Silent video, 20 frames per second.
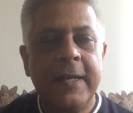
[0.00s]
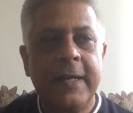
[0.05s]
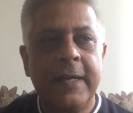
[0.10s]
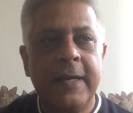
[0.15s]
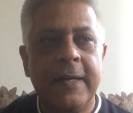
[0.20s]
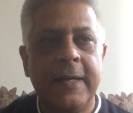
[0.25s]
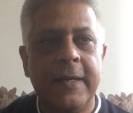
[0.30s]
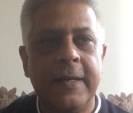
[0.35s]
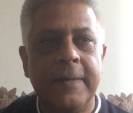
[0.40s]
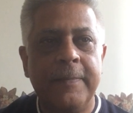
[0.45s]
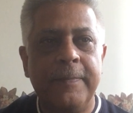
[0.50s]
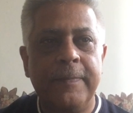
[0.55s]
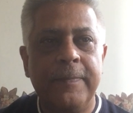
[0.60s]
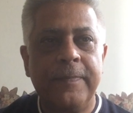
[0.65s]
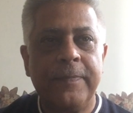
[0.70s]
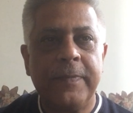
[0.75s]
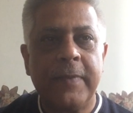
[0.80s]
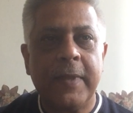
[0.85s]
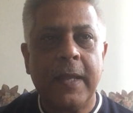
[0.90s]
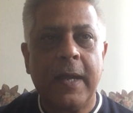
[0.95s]

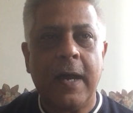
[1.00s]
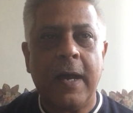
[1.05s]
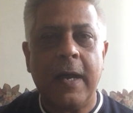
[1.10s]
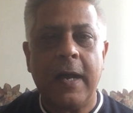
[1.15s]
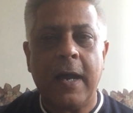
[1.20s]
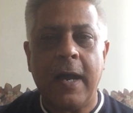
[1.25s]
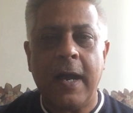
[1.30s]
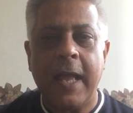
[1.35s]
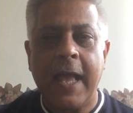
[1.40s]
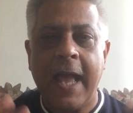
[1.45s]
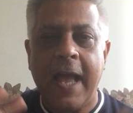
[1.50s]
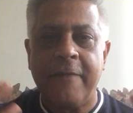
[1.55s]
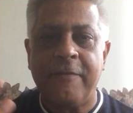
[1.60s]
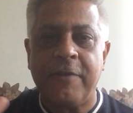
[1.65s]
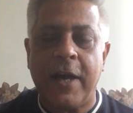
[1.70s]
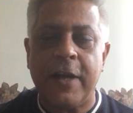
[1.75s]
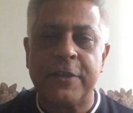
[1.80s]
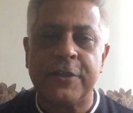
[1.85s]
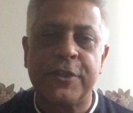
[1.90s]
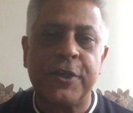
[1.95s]
have
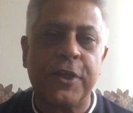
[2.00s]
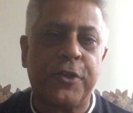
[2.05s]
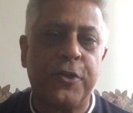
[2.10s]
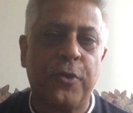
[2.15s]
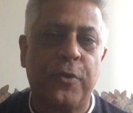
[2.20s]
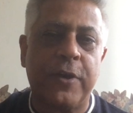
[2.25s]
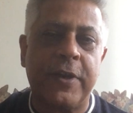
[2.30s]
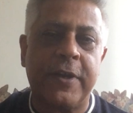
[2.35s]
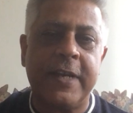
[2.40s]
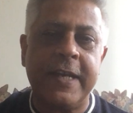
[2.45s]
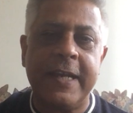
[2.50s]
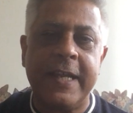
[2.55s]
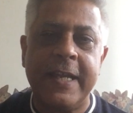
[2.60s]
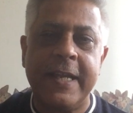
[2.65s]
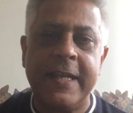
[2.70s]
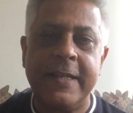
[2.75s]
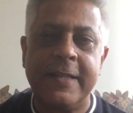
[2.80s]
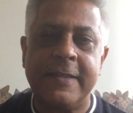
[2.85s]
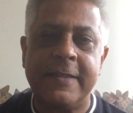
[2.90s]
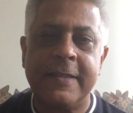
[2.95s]
our security
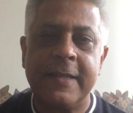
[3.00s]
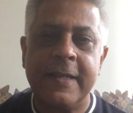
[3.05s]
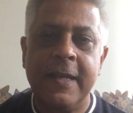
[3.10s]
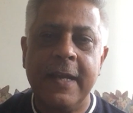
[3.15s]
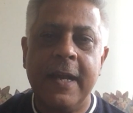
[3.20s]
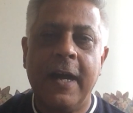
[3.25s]
needs,